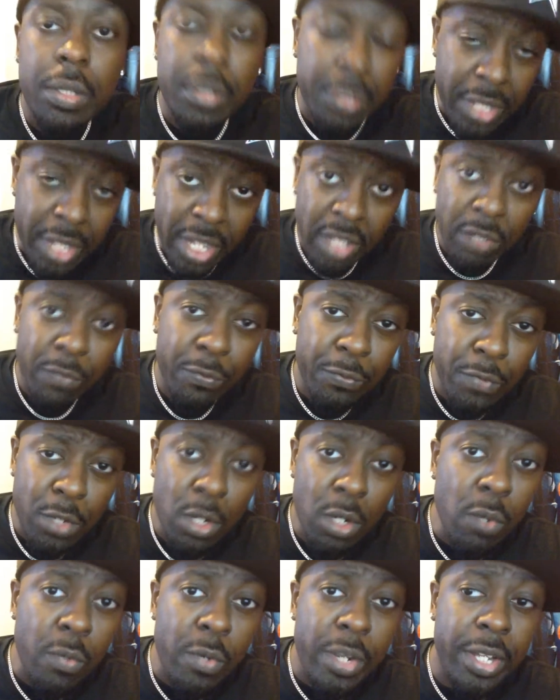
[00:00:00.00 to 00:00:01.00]
Nick
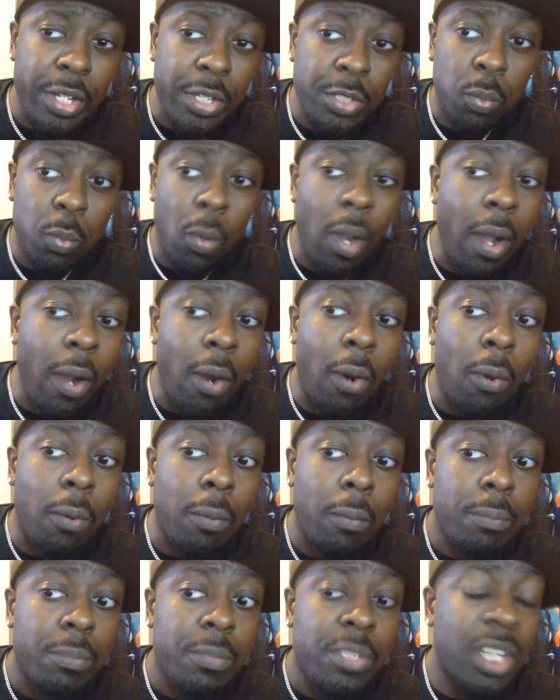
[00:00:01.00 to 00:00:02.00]
Fury as well.
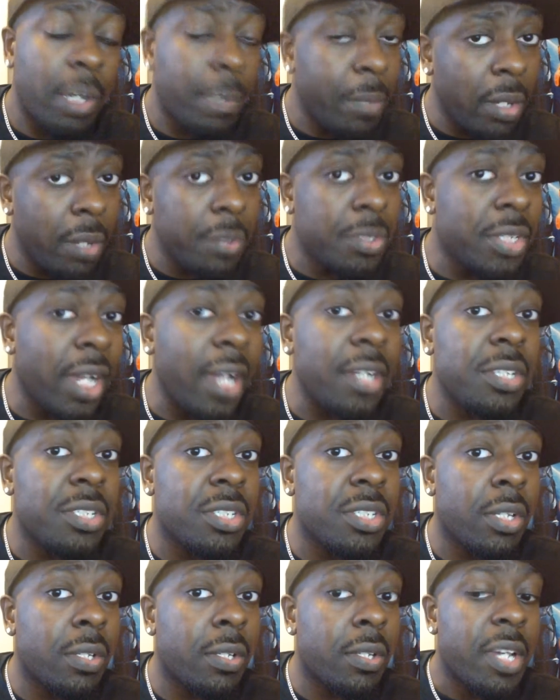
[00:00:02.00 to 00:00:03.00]
Samuel
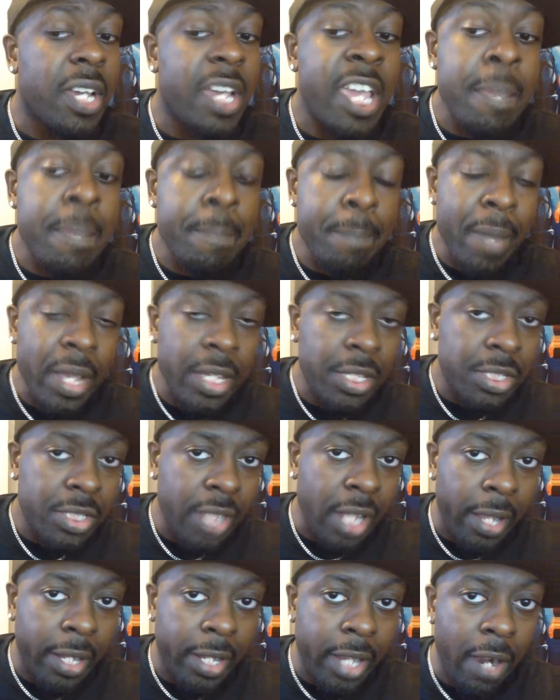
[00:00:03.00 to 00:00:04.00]
Jackson. He makes
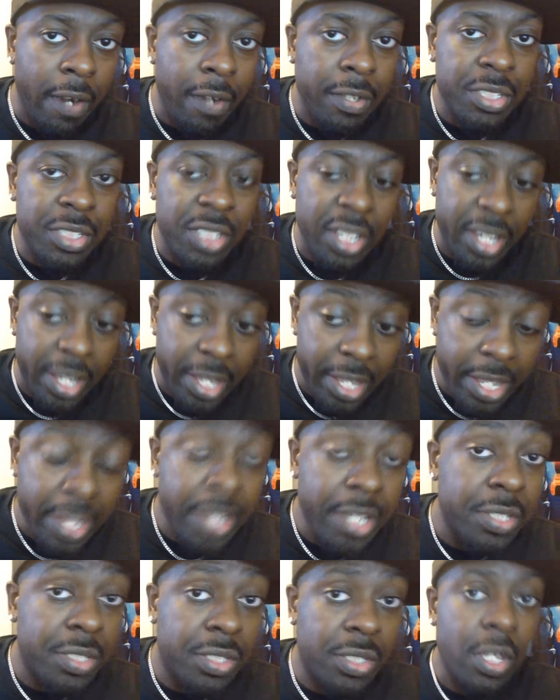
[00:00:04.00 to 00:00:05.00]
that character
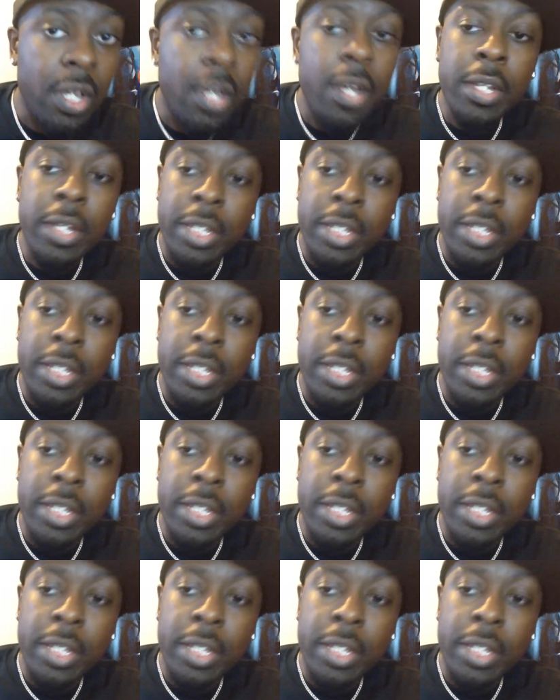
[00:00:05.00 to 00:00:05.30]
his.